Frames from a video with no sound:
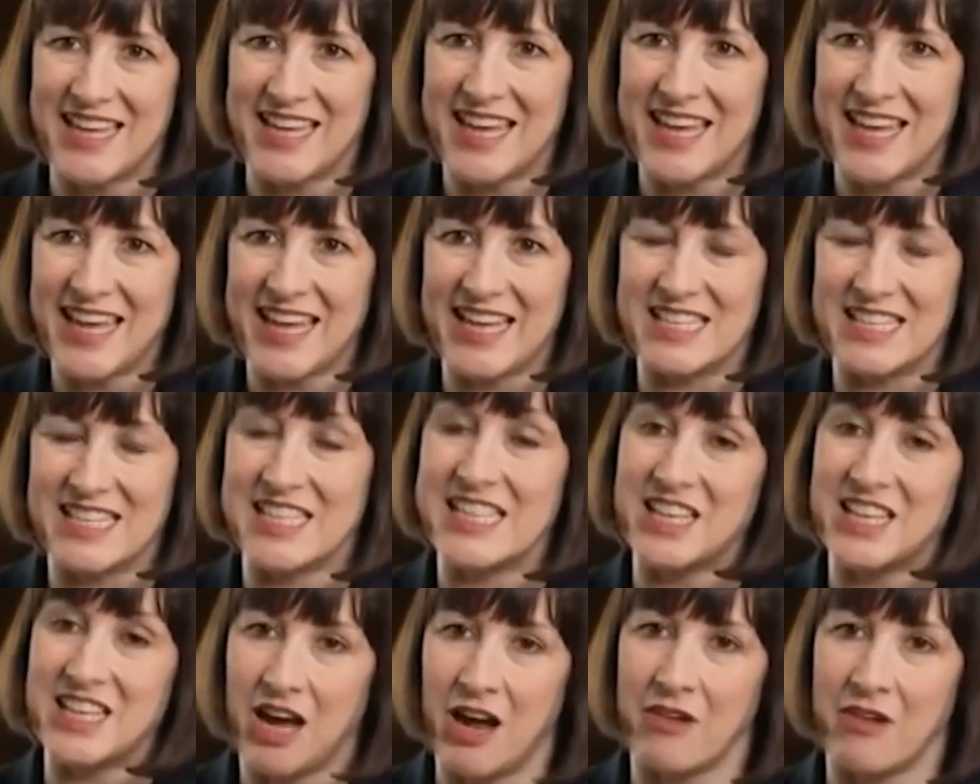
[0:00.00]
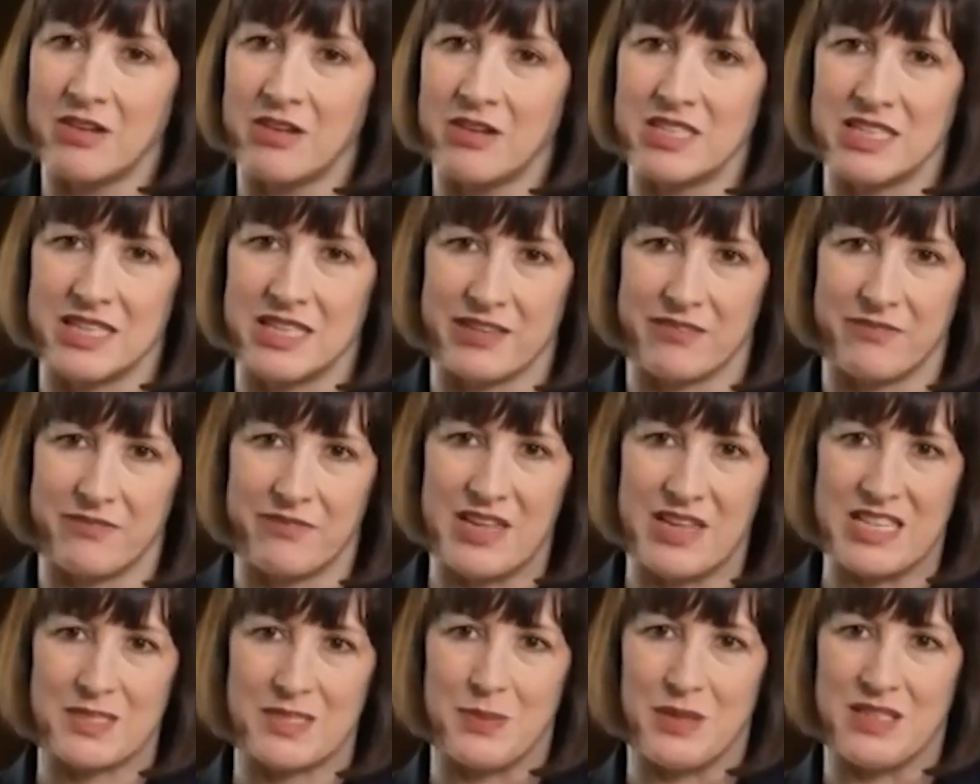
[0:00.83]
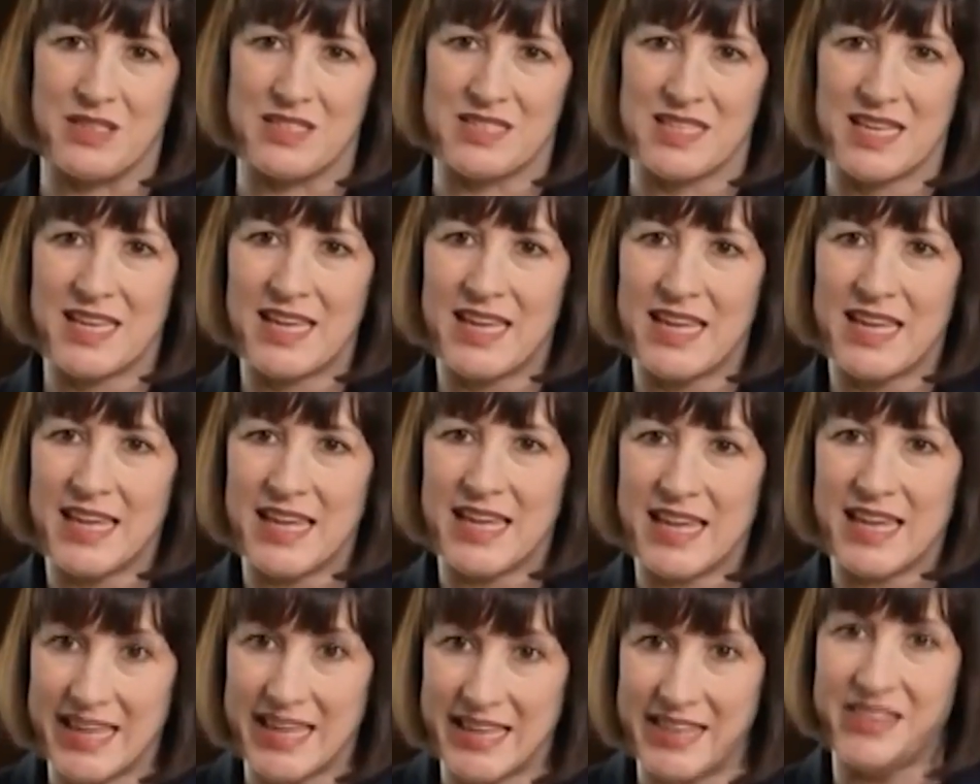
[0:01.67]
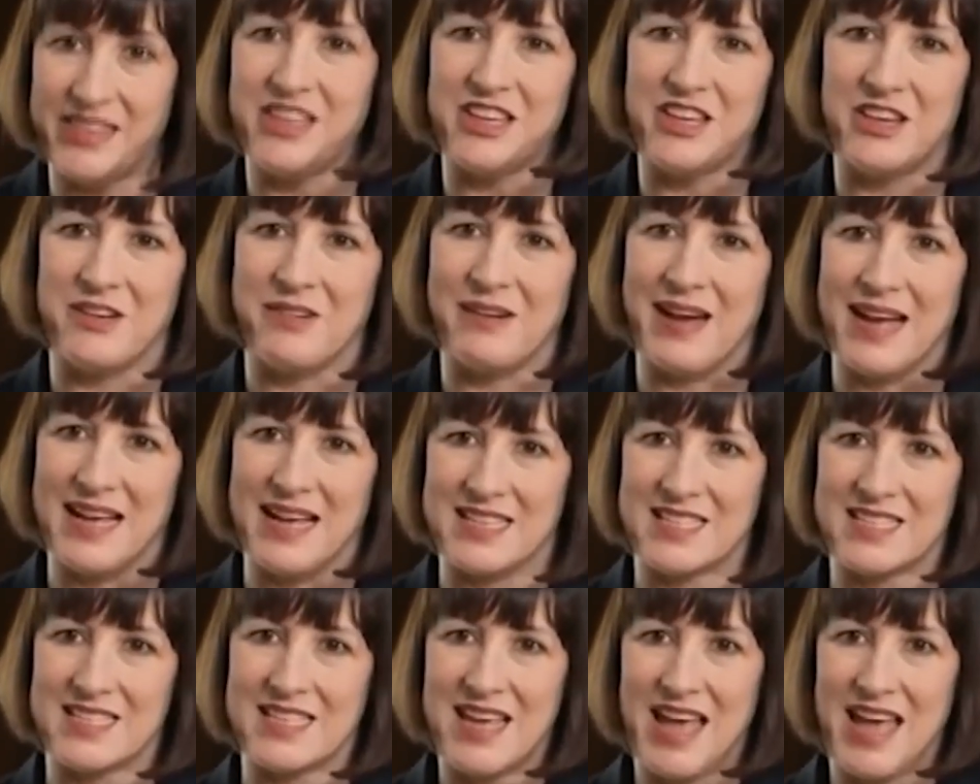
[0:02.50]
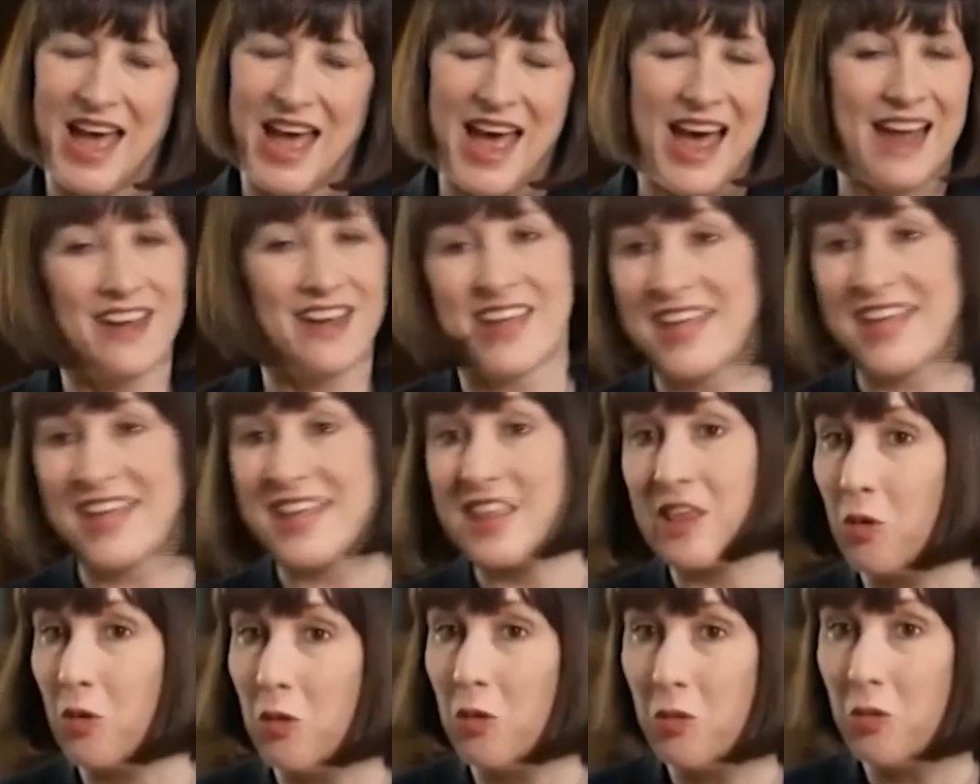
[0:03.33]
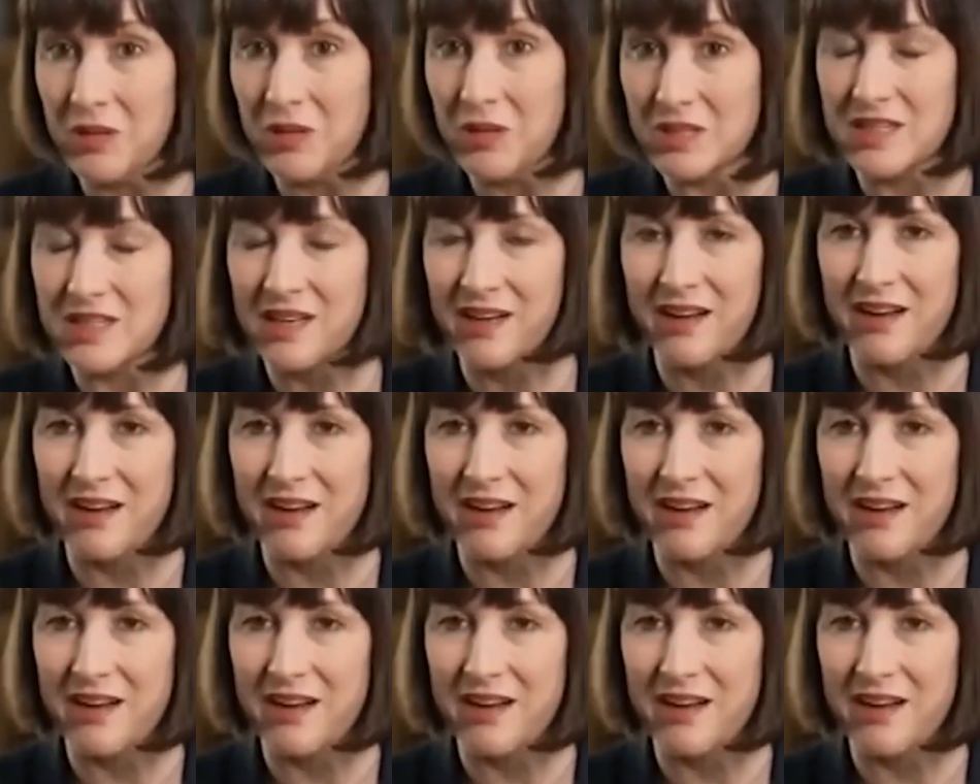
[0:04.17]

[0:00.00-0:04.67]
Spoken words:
Act is encouraging investment in the US. And I hear that all